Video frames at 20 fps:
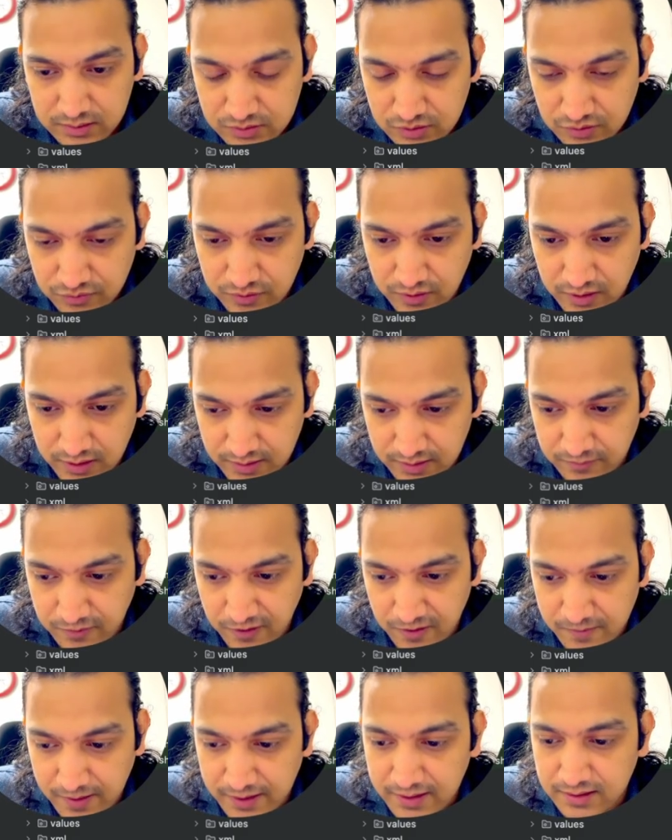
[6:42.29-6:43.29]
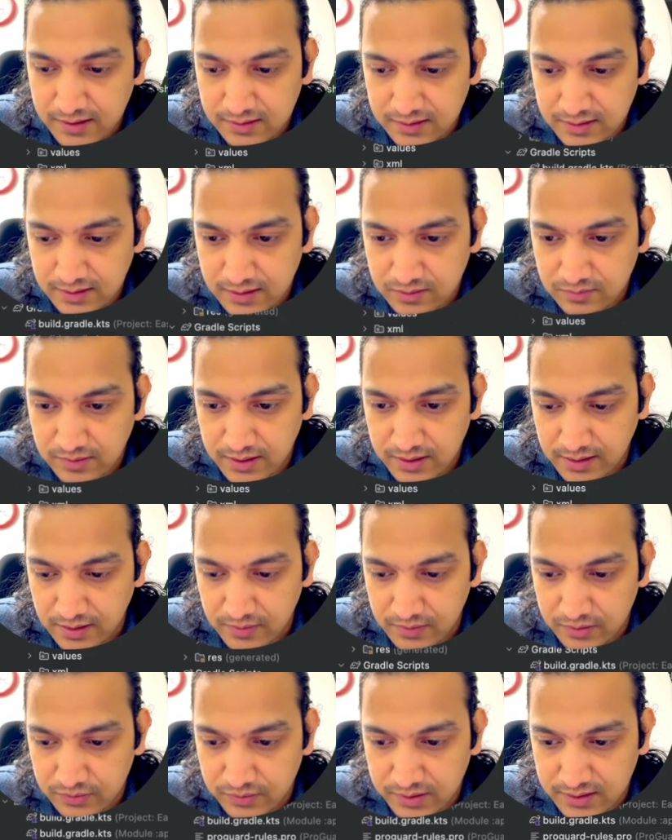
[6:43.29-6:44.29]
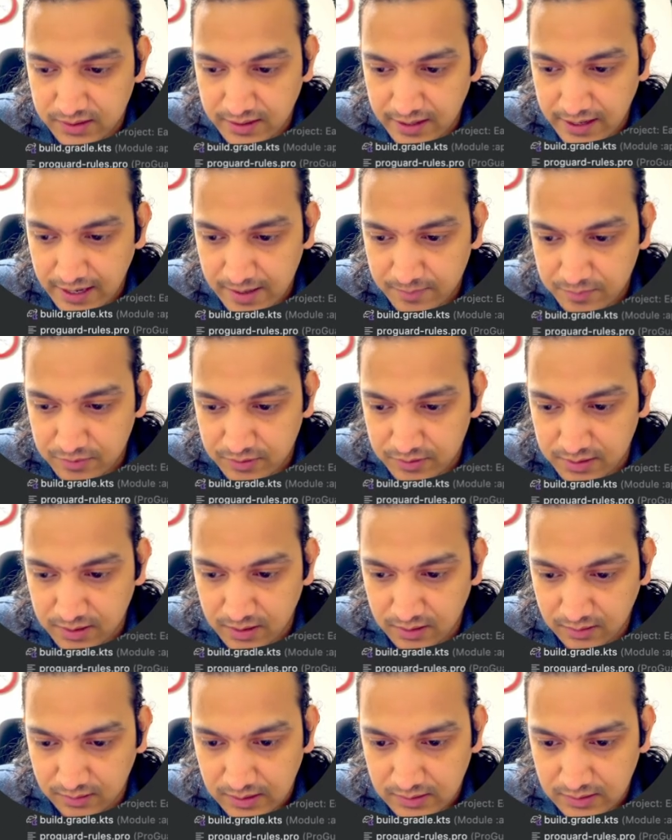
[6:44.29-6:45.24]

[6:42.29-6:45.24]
So for formatting the date, what I will do in the app util,